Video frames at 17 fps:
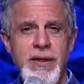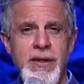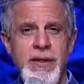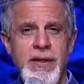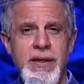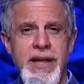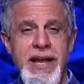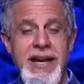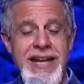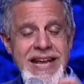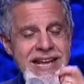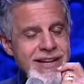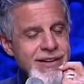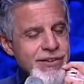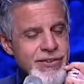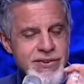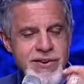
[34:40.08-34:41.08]
and He
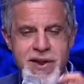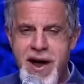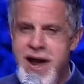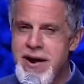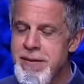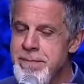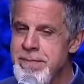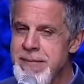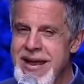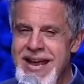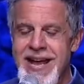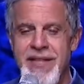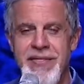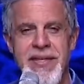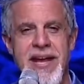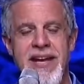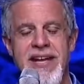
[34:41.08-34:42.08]
is not a
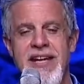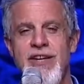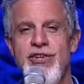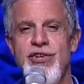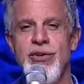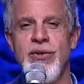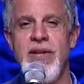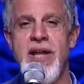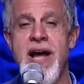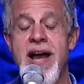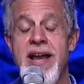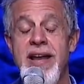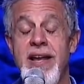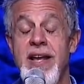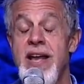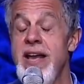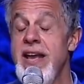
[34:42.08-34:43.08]
man that He shall
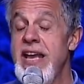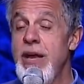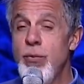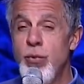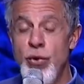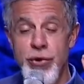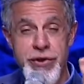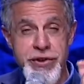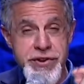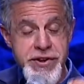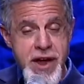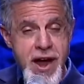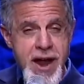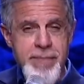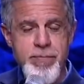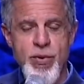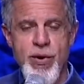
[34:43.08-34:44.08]
lie. He will
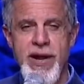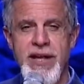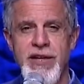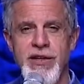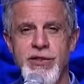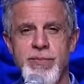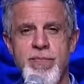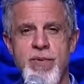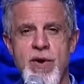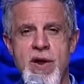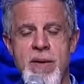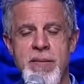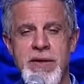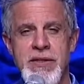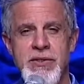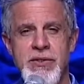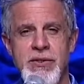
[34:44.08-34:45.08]
not break His
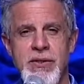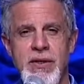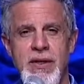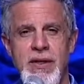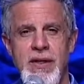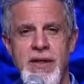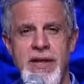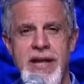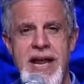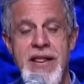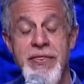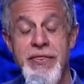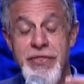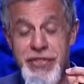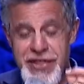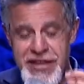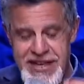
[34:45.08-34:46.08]
promise. And
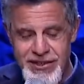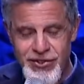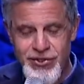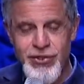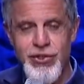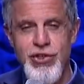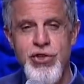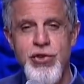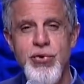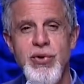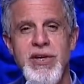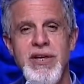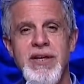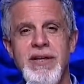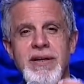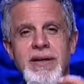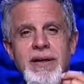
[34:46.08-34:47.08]
this you
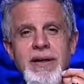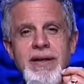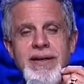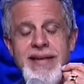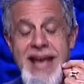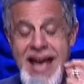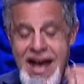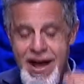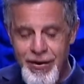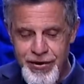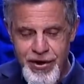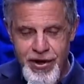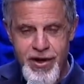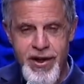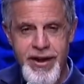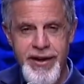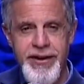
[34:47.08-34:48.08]
can count
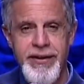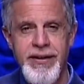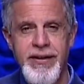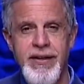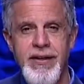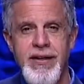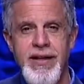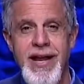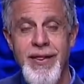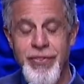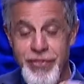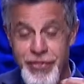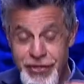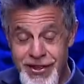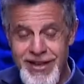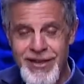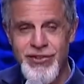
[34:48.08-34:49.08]
on, and
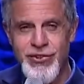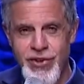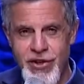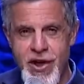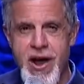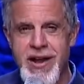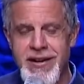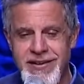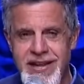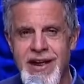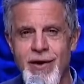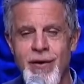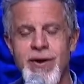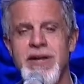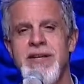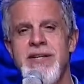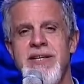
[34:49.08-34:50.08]
this God
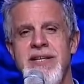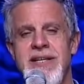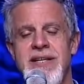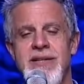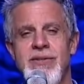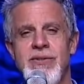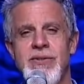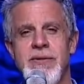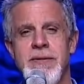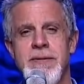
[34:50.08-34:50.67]
guarantees,